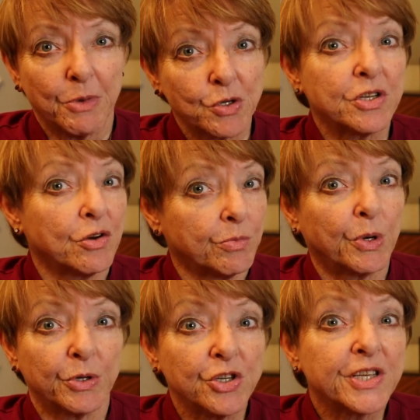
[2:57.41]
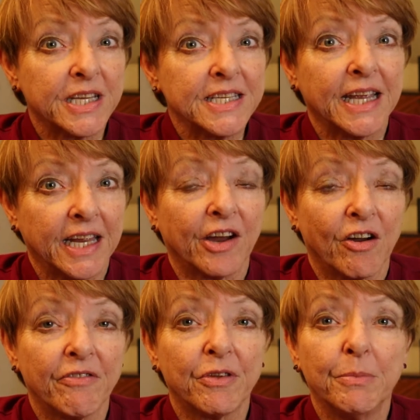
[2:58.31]
most homeowners can take
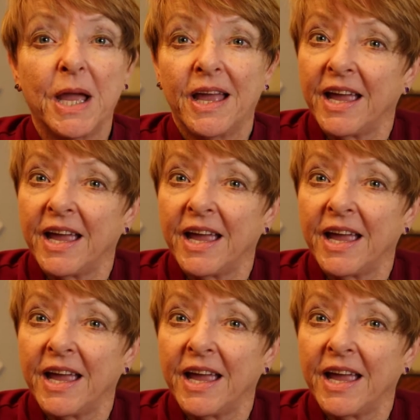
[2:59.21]
care of them.